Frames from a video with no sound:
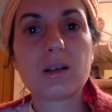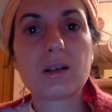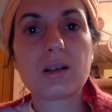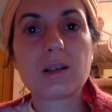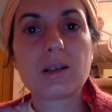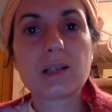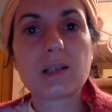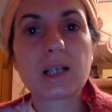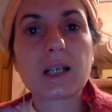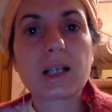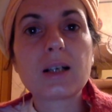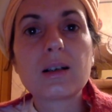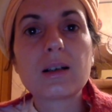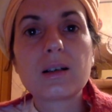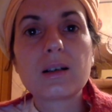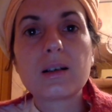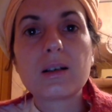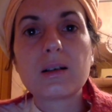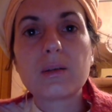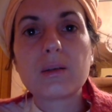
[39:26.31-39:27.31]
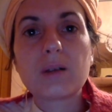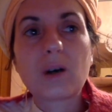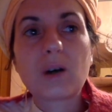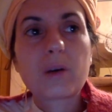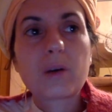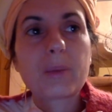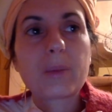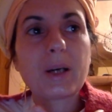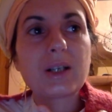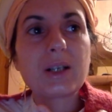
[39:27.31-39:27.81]
It's like
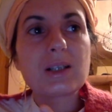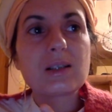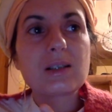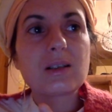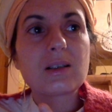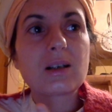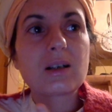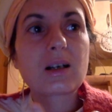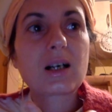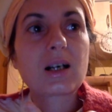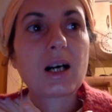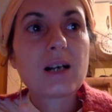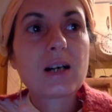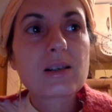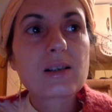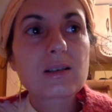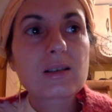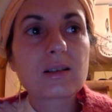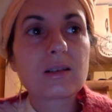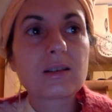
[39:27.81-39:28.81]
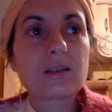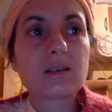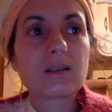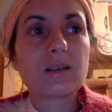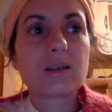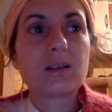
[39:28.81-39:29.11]
our body is in a constant